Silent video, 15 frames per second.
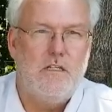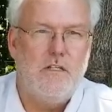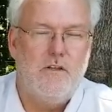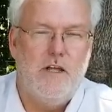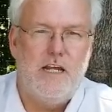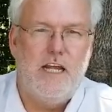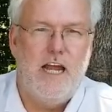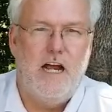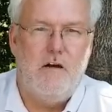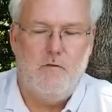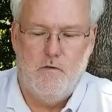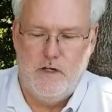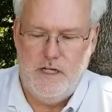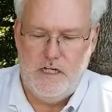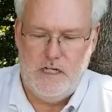So they count
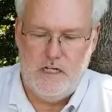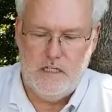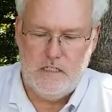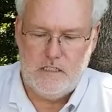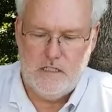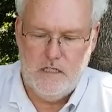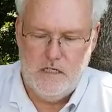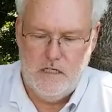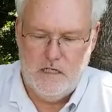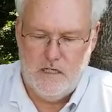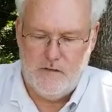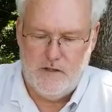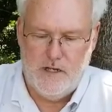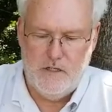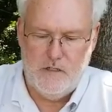rings.
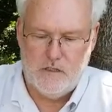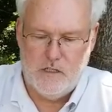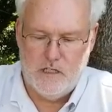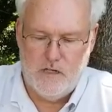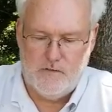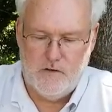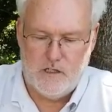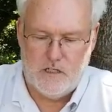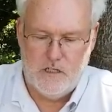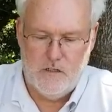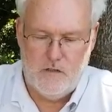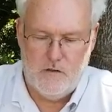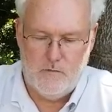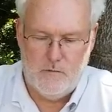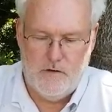They use a different tooth,